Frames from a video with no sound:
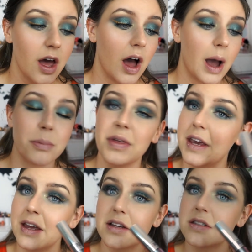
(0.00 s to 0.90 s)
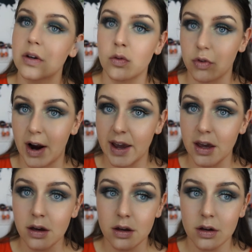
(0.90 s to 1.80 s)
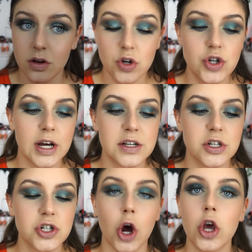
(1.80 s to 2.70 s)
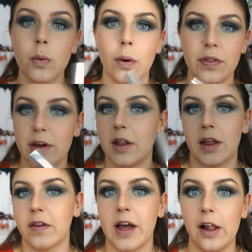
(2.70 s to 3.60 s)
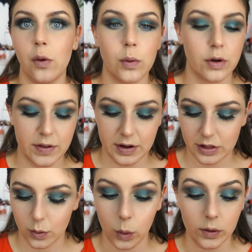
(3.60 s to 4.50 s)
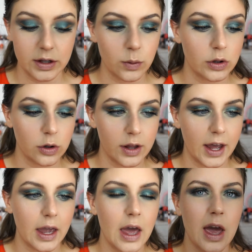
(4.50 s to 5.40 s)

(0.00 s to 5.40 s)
I'm thinking just the grey, just to show you what the colour would, like the quality would look like.